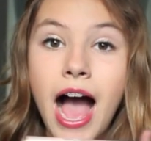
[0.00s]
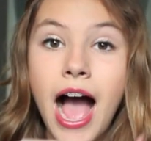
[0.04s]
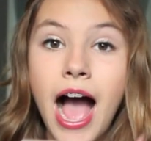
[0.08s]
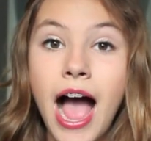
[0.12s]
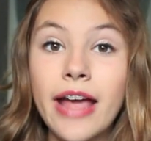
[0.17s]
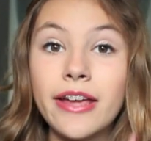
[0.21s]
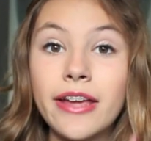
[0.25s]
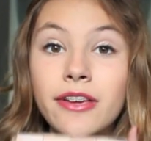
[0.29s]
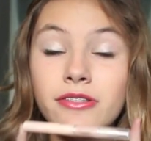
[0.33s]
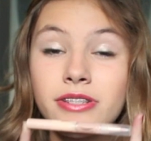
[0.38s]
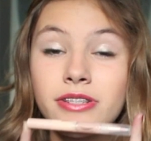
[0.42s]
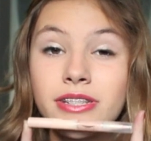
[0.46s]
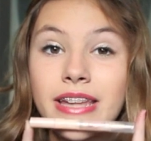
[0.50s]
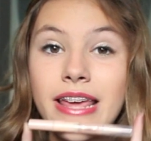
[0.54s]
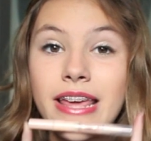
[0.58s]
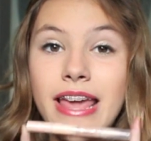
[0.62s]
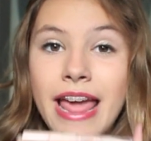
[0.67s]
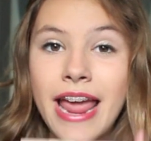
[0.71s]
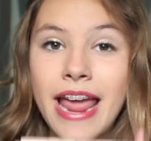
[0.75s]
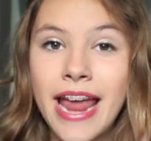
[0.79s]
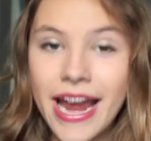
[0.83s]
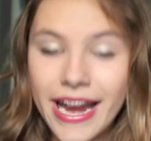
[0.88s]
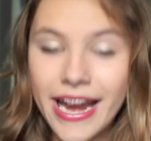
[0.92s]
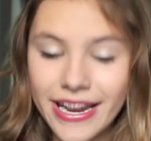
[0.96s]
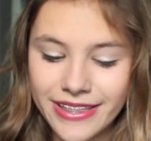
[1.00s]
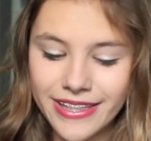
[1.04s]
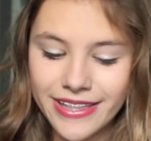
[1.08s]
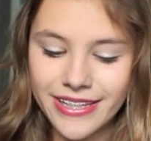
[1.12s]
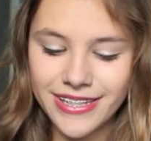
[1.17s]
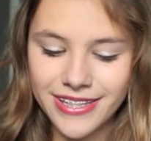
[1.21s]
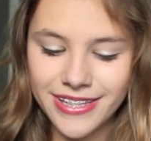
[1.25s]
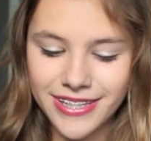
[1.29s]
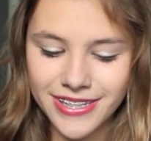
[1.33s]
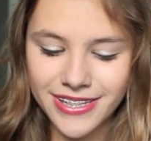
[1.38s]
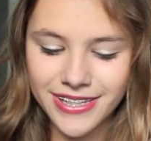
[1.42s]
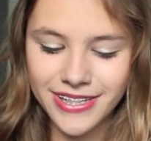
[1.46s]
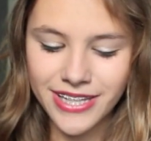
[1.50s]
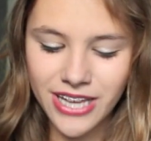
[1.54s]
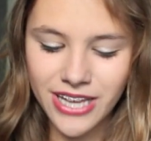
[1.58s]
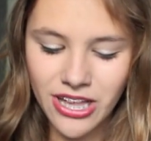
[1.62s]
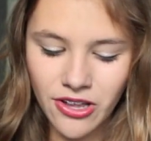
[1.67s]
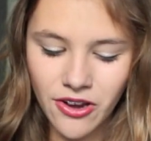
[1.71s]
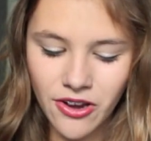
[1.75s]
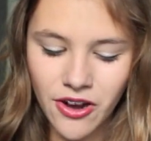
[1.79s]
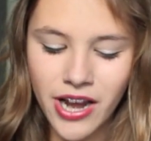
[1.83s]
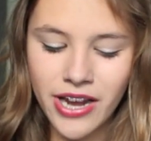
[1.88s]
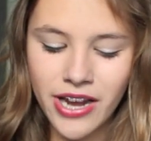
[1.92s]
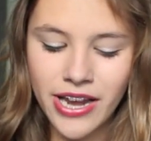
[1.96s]
I used to hate this
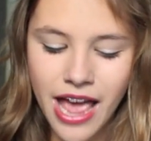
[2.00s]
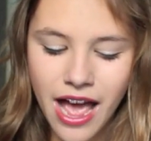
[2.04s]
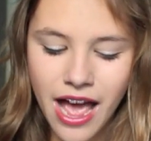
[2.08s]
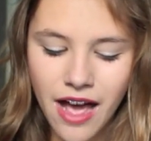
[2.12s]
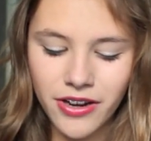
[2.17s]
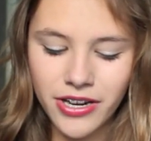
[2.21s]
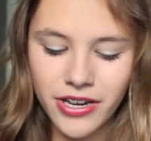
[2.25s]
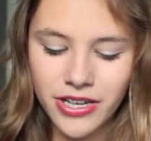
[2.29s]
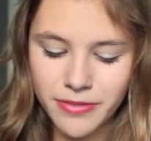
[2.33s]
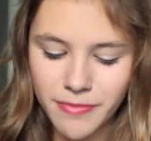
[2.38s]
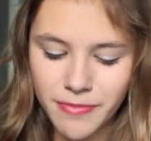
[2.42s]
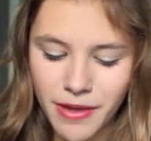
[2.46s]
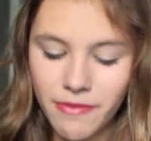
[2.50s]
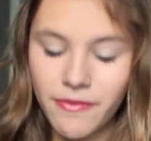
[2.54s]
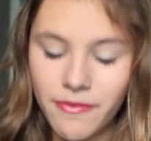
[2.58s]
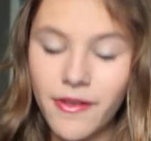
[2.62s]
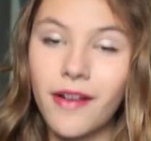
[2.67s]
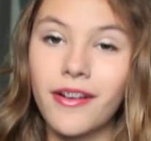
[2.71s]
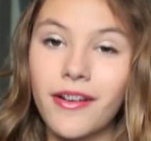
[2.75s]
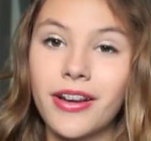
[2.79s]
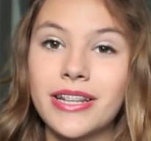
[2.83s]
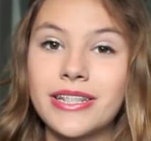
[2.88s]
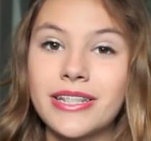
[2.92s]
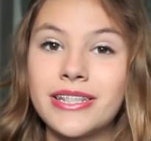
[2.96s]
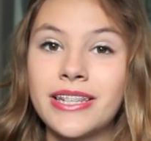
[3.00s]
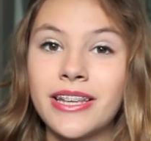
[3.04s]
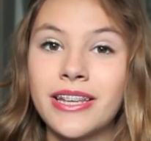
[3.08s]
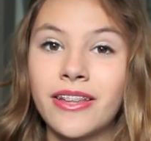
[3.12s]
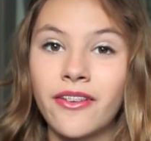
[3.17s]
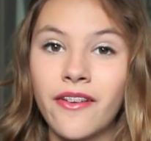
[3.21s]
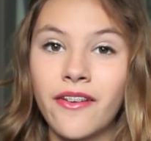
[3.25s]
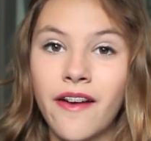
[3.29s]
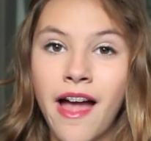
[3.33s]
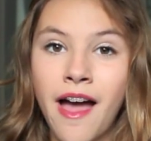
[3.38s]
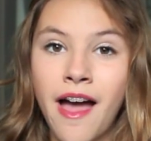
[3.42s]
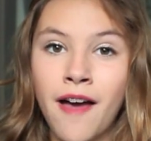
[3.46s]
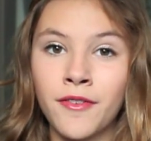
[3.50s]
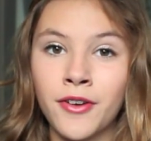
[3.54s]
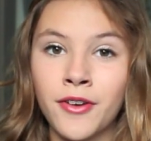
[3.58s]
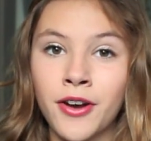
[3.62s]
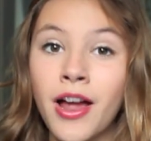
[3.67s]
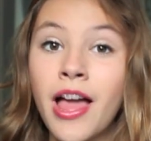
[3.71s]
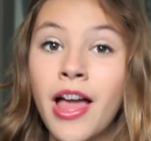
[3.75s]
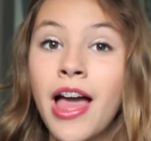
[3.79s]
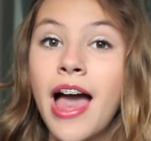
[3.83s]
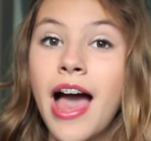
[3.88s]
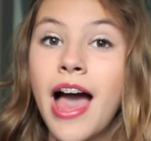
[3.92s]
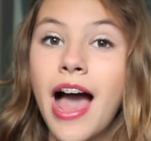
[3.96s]
concealer and now it is my favorite concealer
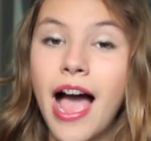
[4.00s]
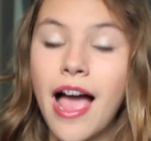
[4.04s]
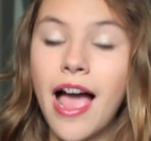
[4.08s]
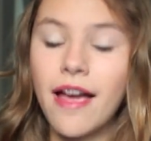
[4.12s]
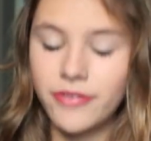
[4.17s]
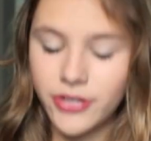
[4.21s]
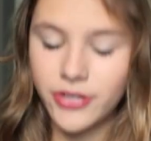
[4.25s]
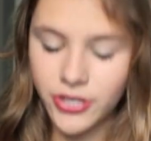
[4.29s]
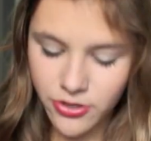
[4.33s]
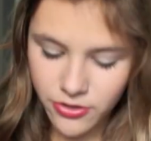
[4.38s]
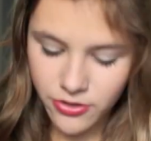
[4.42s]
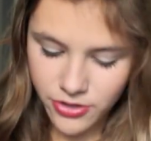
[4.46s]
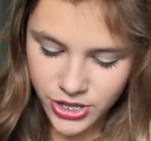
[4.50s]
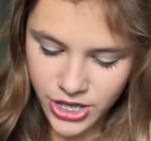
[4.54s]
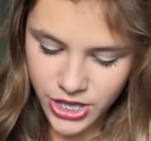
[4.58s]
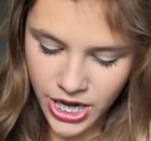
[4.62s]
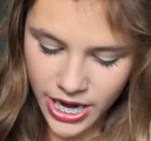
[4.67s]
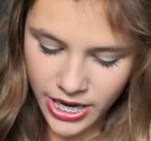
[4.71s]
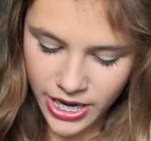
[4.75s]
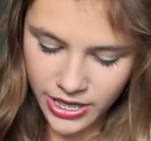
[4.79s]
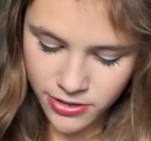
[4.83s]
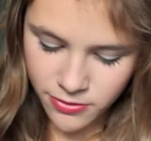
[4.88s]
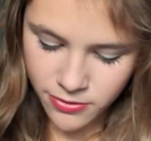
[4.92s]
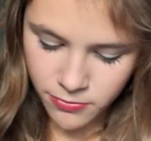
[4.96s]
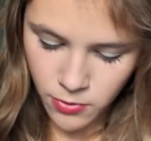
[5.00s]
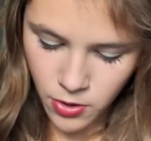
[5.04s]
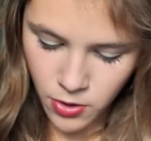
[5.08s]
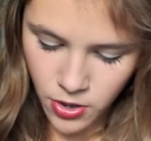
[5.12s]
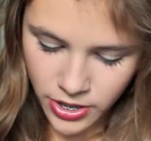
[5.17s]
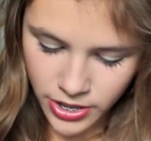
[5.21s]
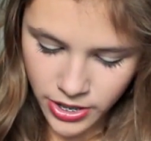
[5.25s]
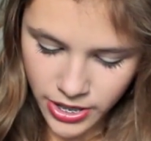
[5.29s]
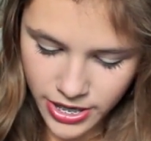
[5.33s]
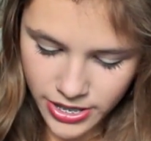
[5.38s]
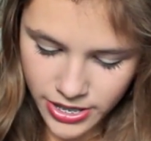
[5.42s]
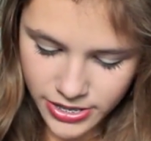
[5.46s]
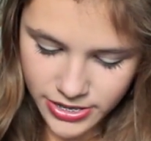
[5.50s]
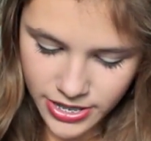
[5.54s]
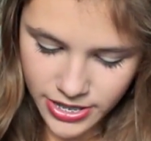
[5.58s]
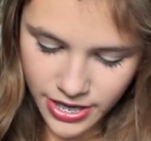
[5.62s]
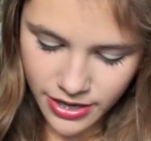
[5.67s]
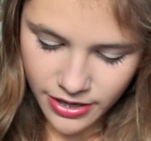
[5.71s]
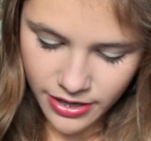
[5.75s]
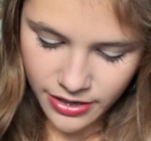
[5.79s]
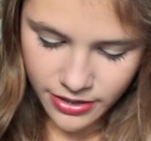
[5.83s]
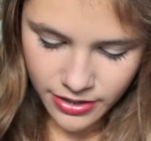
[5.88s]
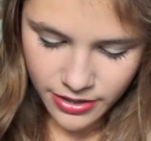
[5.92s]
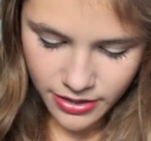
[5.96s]
ever. I have two shades. One is
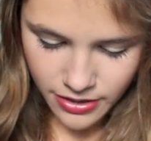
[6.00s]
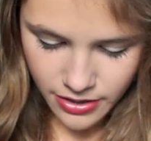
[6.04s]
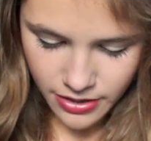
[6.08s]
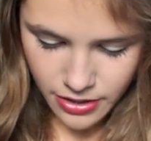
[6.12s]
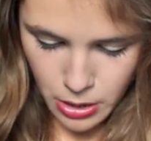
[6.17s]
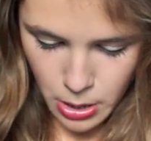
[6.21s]
in